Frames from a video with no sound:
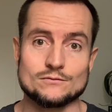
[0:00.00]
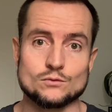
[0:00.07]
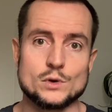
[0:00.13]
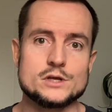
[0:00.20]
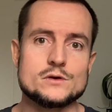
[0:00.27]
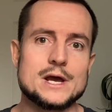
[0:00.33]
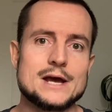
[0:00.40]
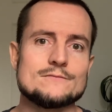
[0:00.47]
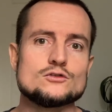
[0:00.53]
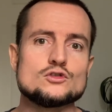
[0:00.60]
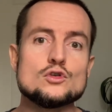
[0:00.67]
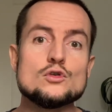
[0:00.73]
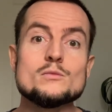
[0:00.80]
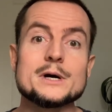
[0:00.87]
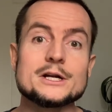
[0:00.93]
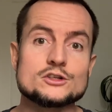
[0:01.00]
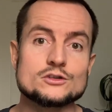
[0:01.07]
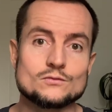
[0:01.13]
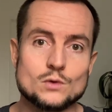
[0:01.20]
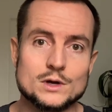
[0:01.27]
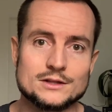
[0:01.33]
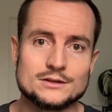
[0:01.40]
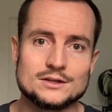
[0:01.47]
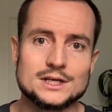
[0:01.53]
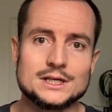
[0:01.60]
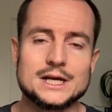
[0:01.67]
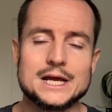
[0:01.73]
where you have too much of one thing